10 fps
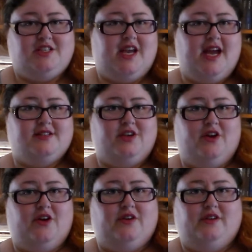She has
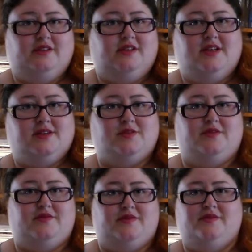her own
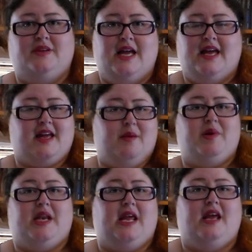sort of
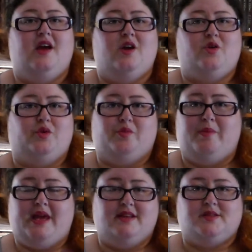company
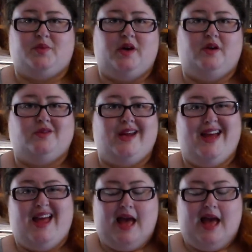called Megan's World.